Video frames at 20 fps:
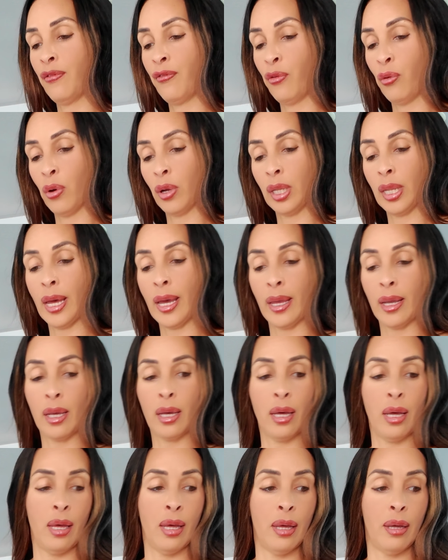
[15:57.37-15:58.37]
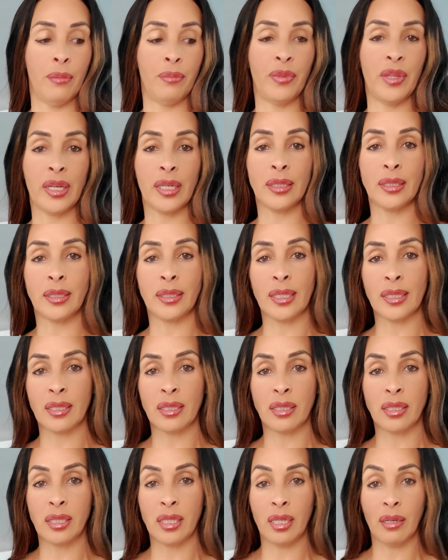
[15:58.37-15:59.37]
for like the
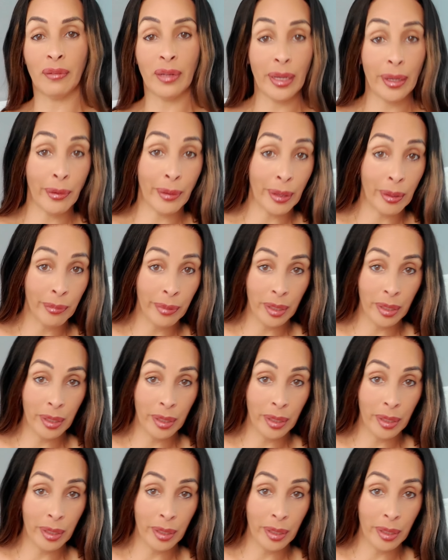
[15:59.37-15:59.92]
consistency of like ground